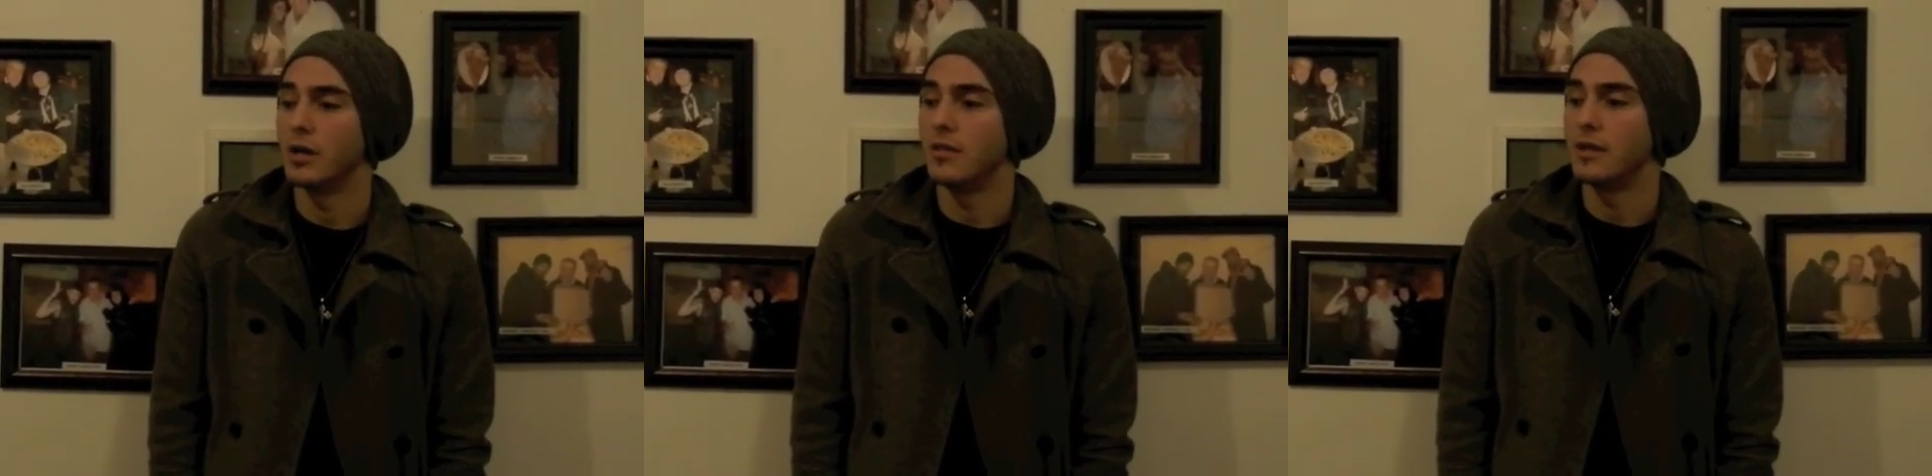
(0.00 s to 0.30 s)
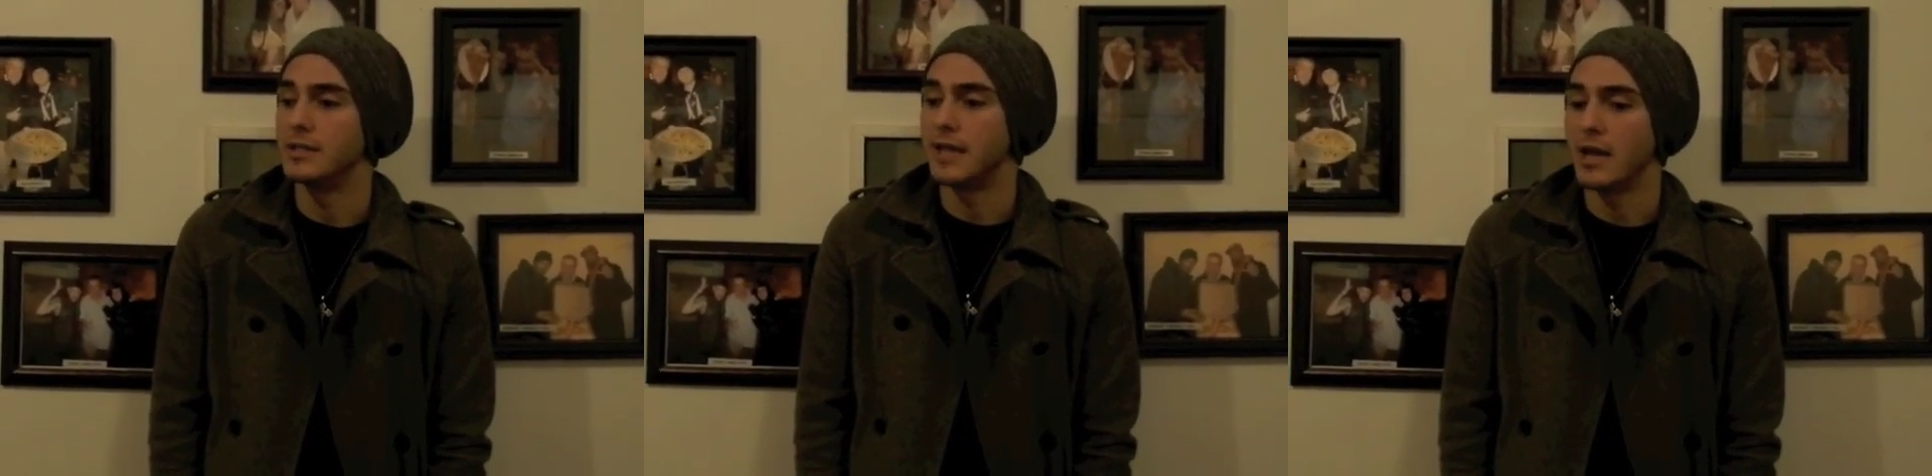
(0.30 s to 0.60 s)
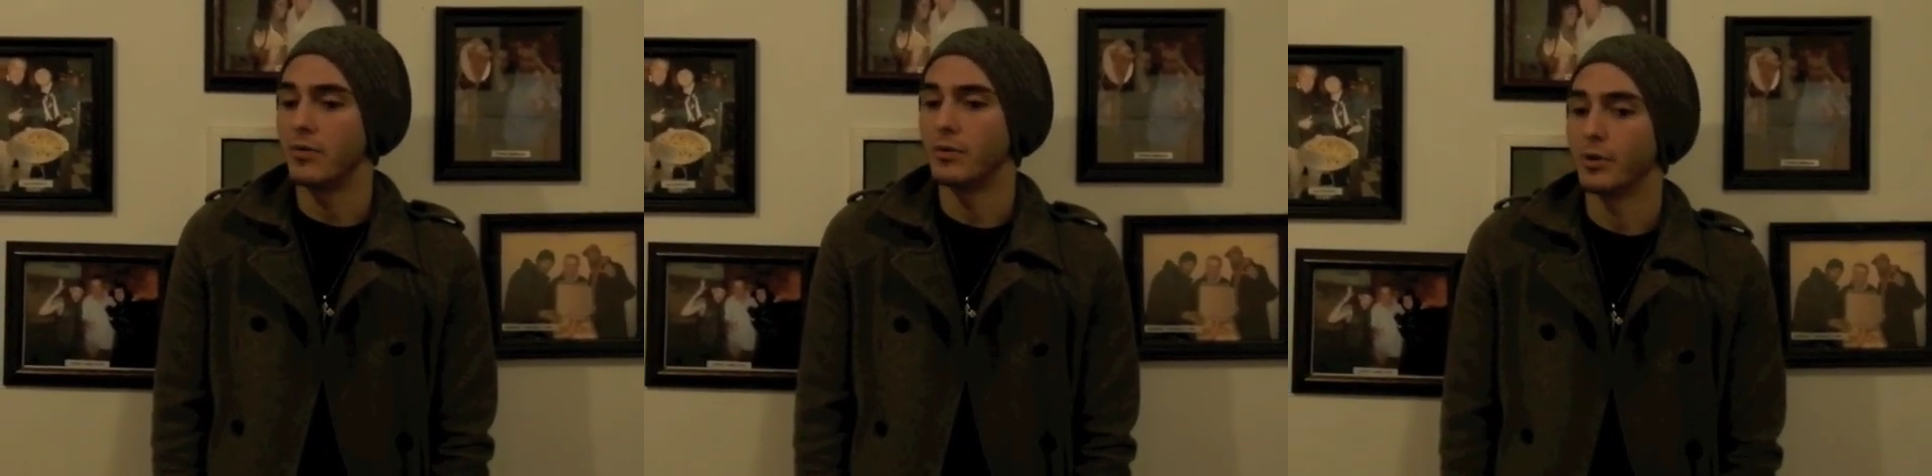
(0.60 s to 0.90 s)
the day
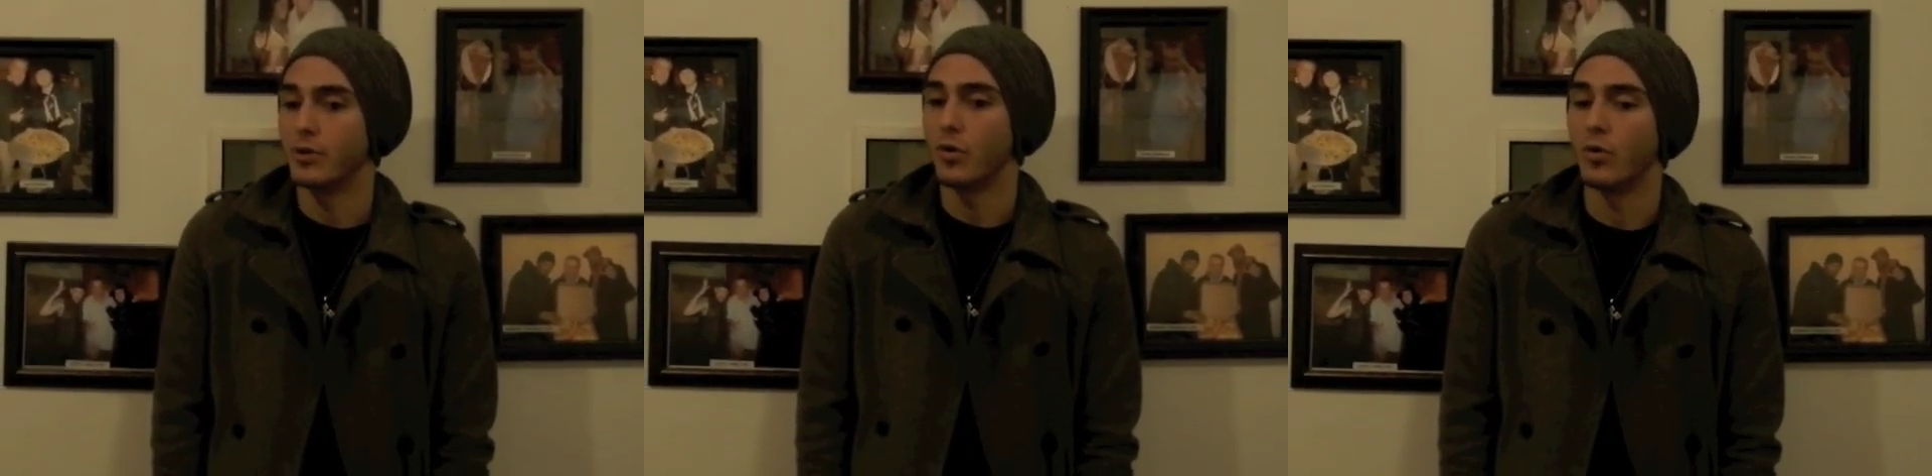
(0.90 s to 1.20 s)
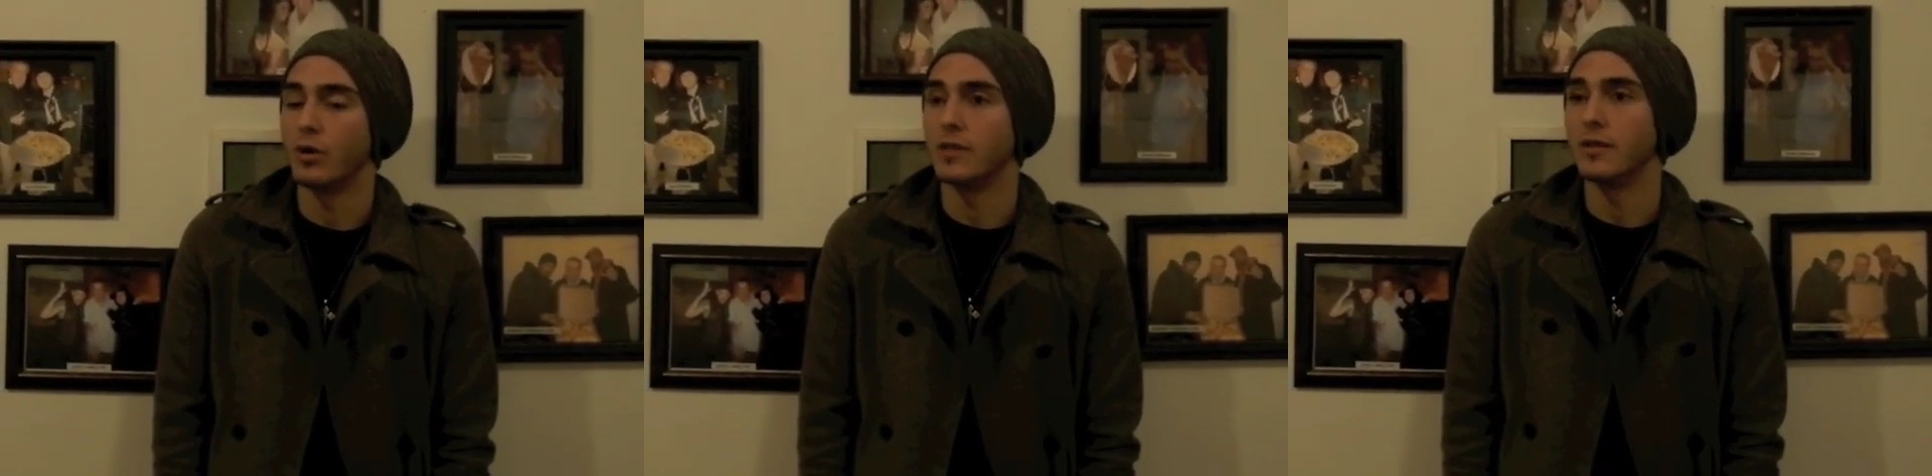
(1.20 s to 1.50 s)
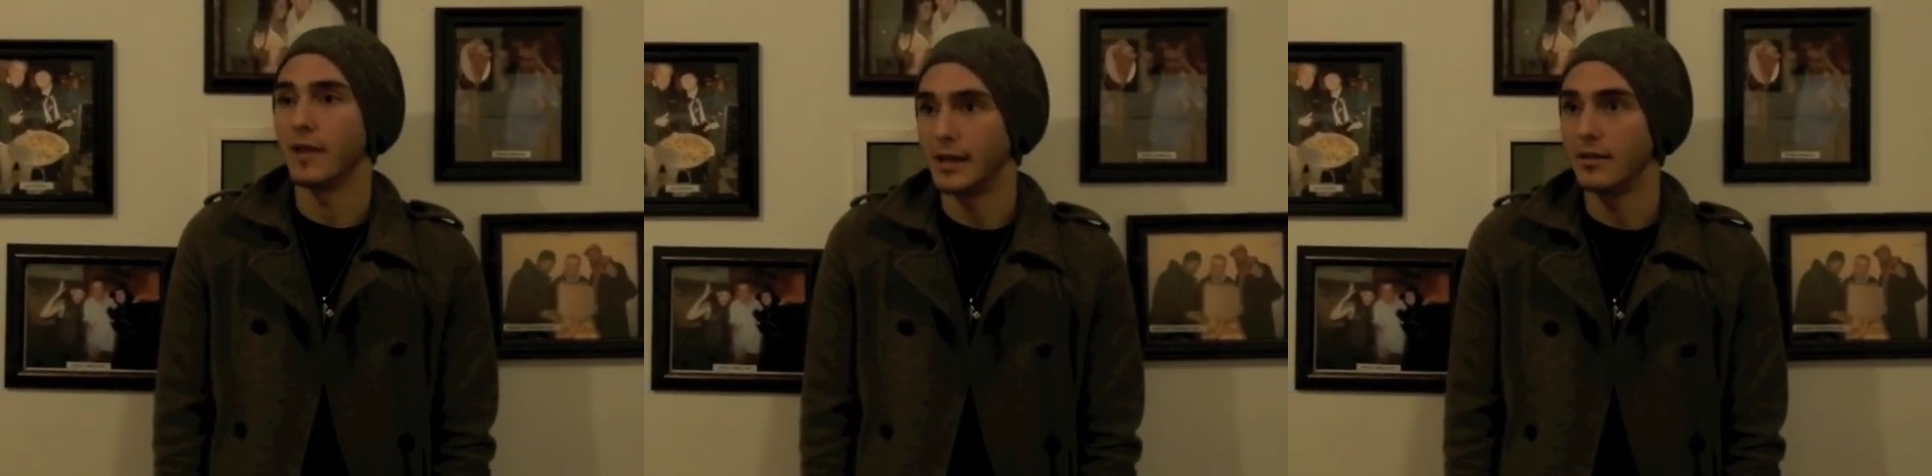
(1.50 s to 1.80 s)
we were recording the
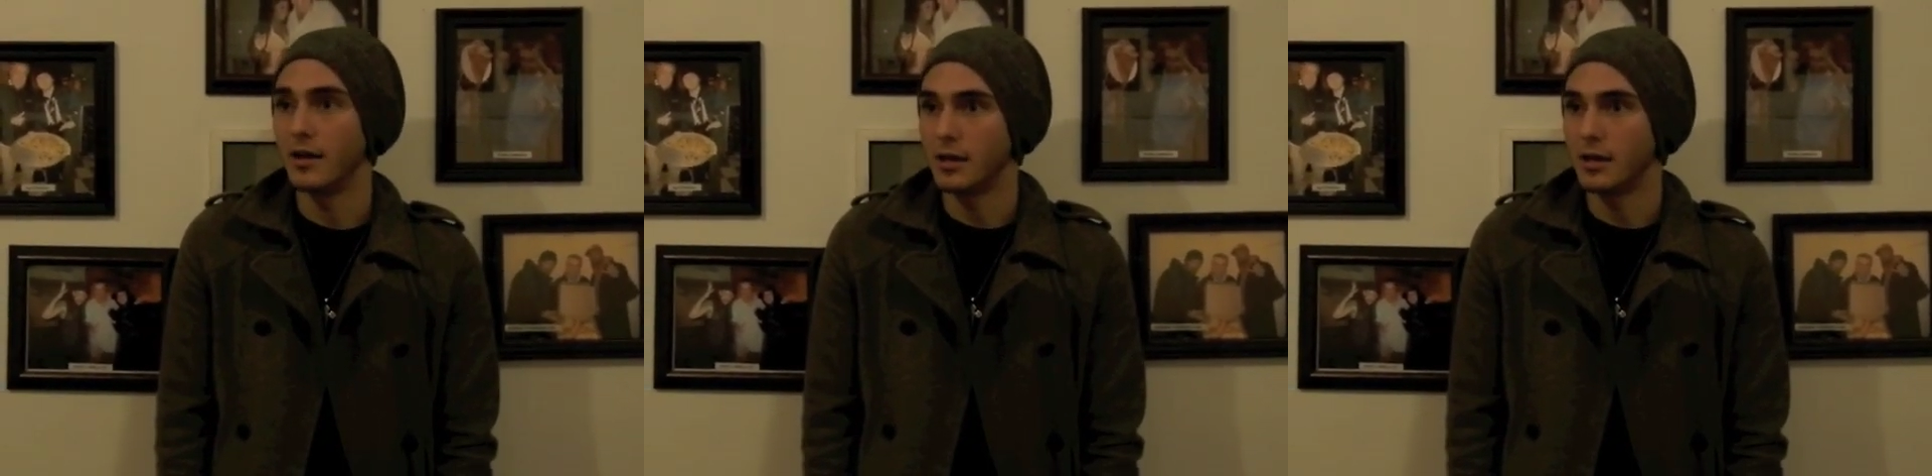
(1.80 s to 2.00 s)
Lady Luck